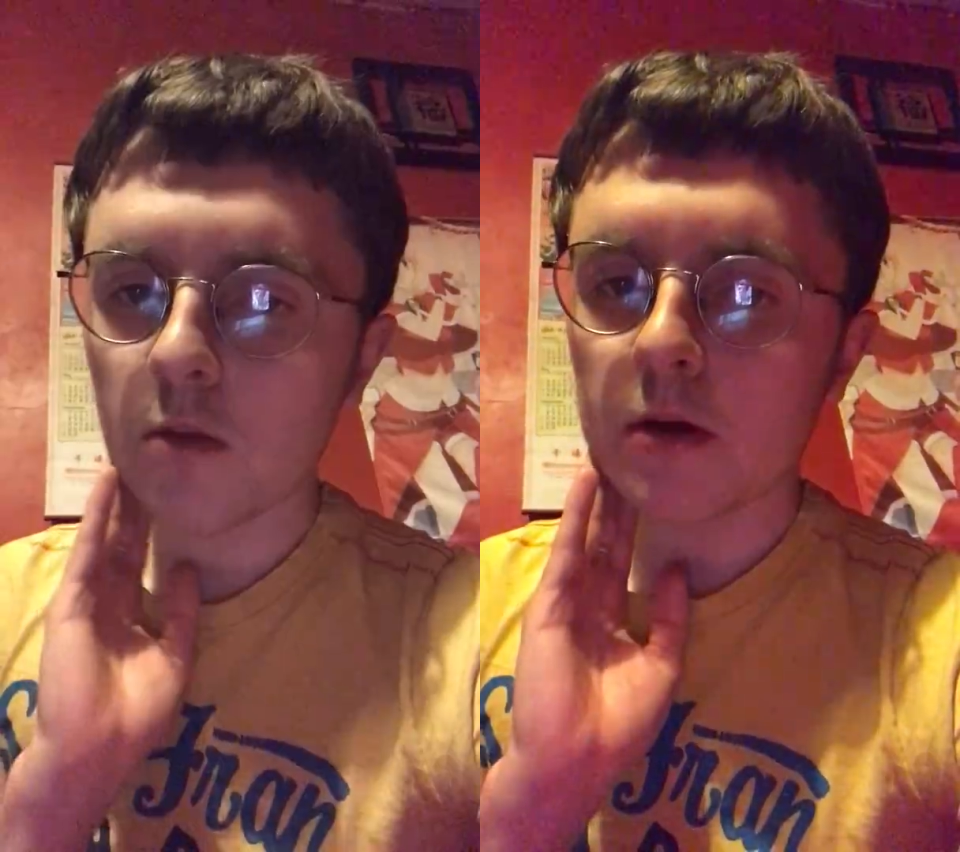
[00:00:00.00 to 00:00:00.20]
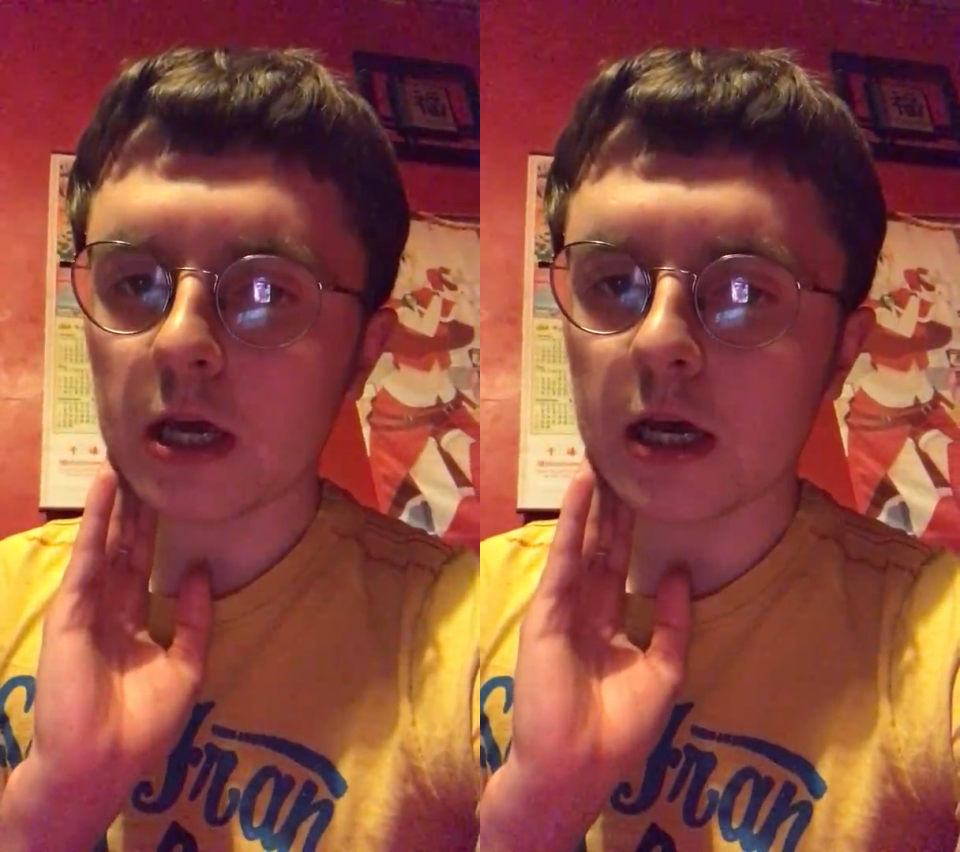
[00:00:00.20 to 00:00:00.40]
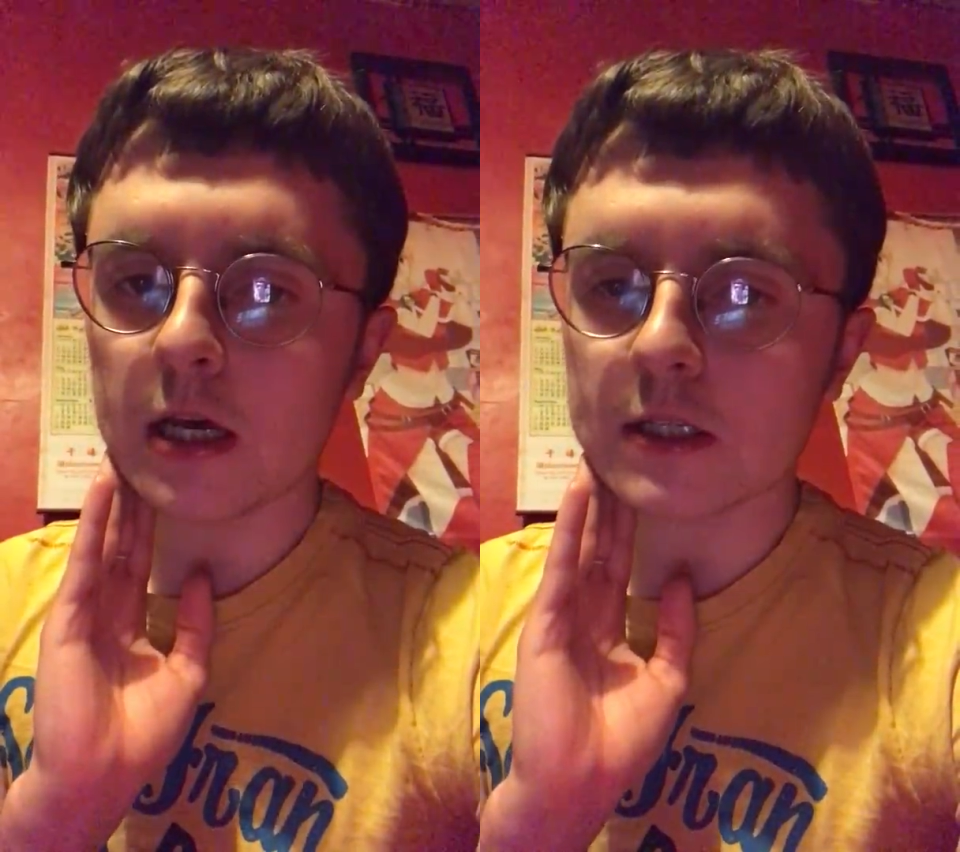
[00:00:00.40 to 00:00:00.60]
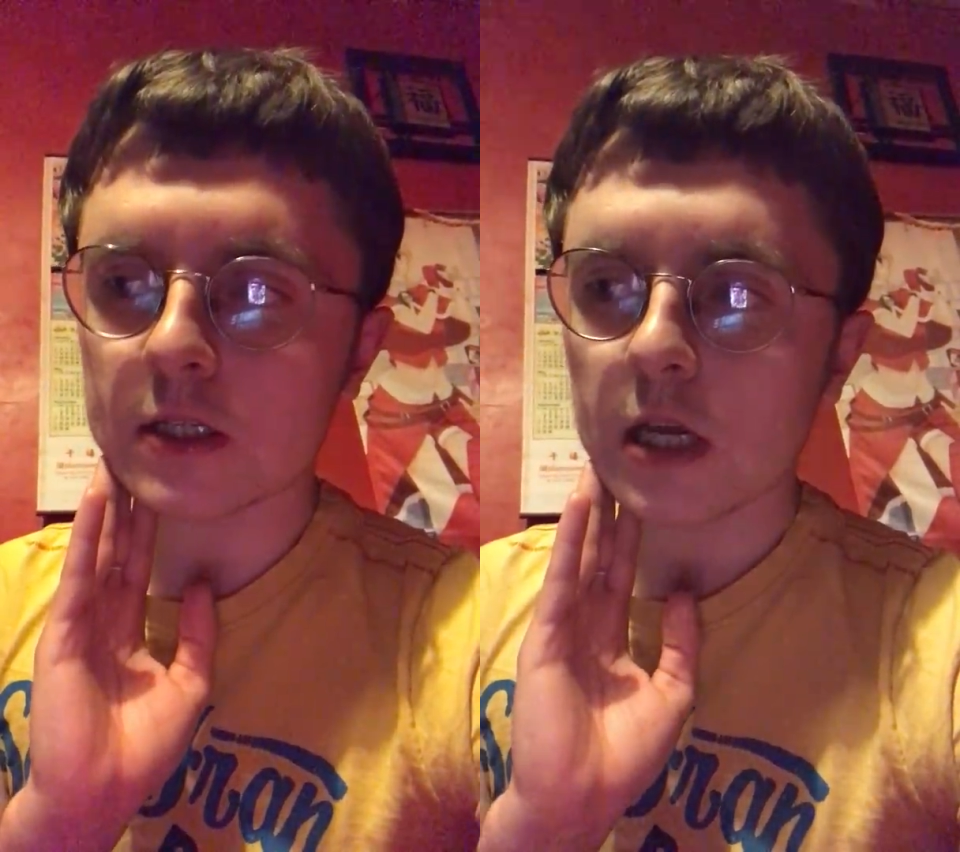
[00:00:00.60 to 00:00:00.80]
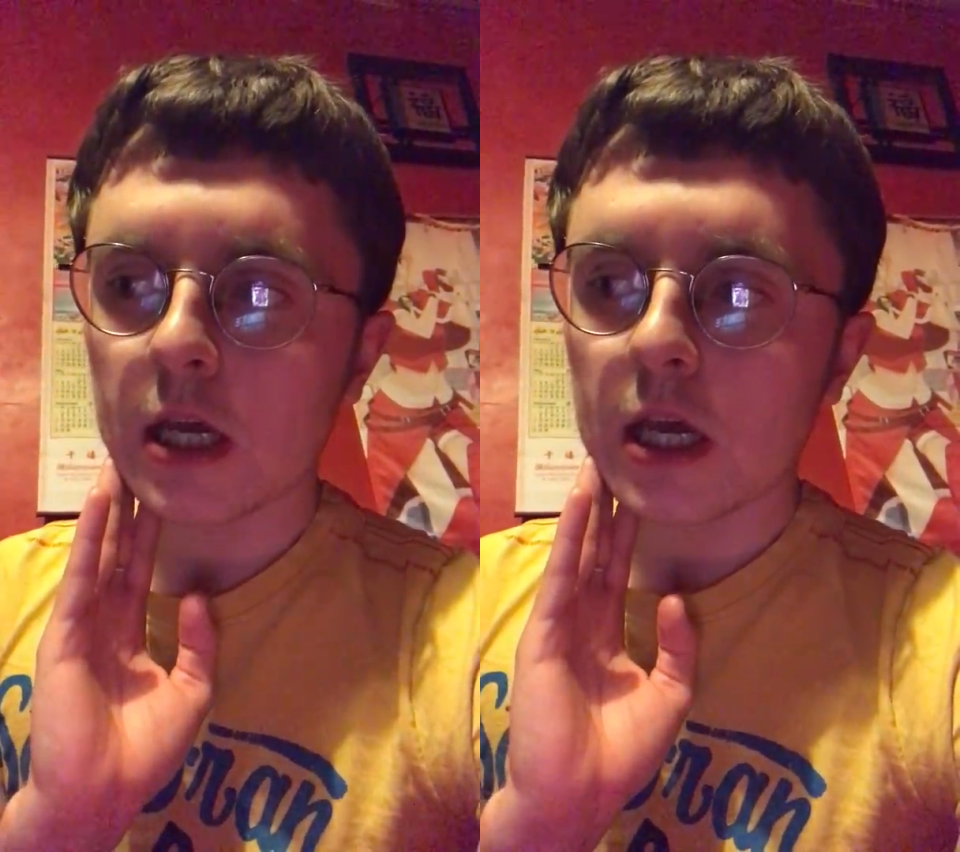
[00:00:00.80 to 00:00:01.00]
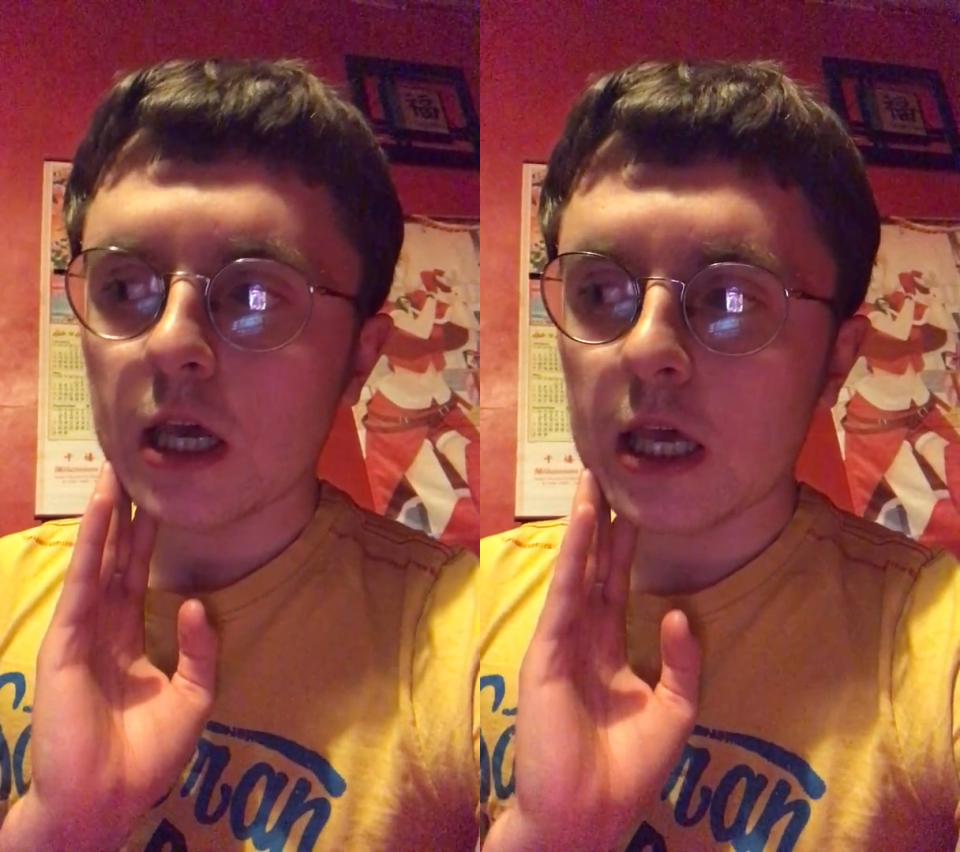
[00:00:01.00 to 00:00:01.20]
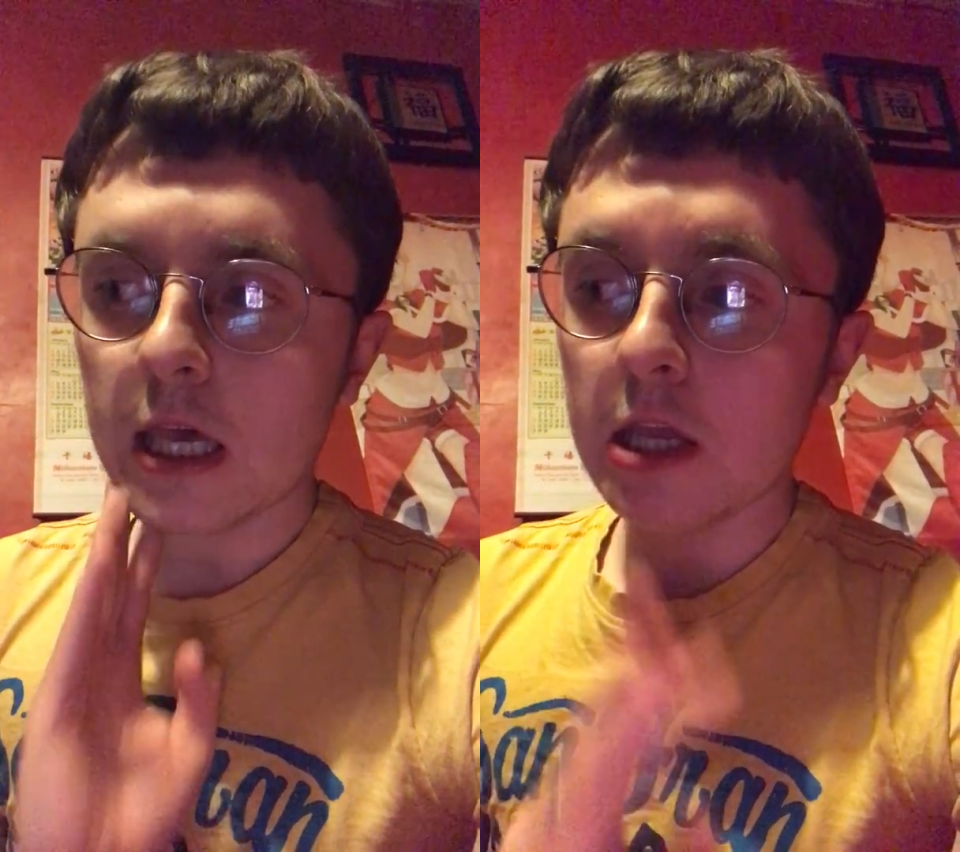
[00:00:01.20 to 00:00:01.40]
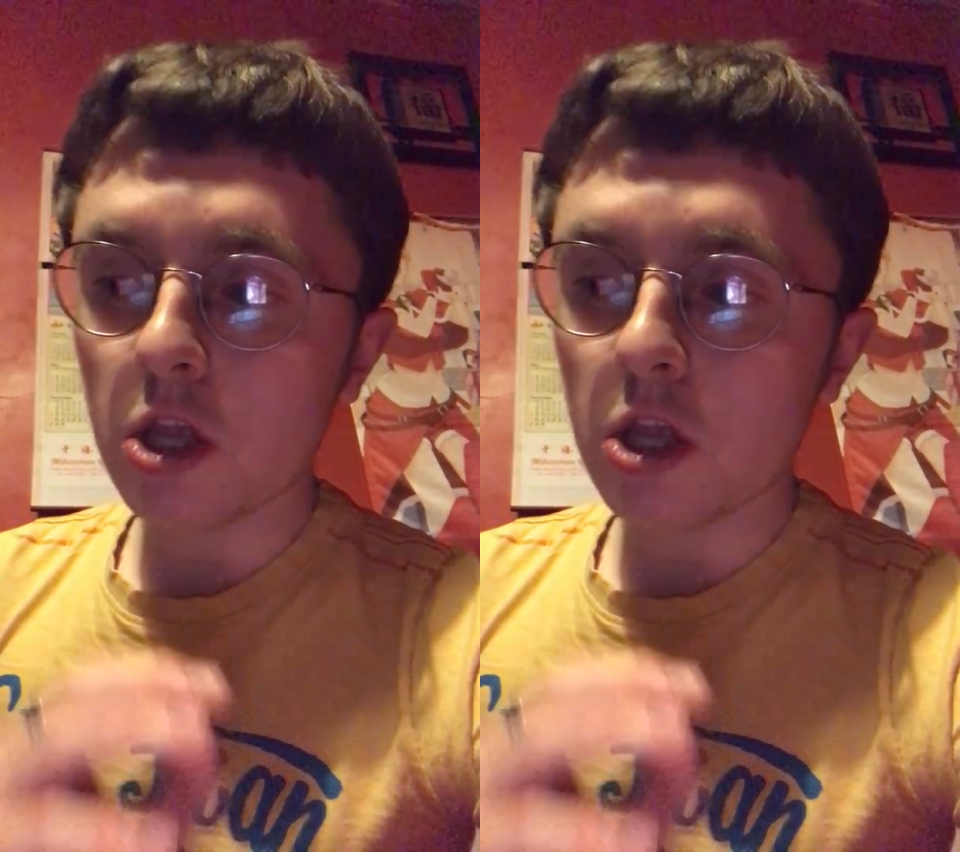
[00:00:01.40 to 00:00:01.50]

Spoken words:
because he